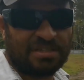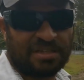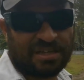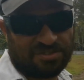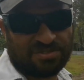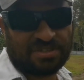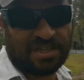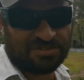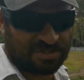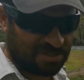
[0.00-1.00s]
the
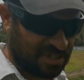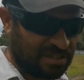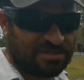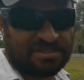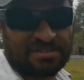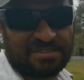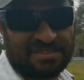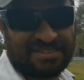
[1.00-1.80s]
hundreds of thousands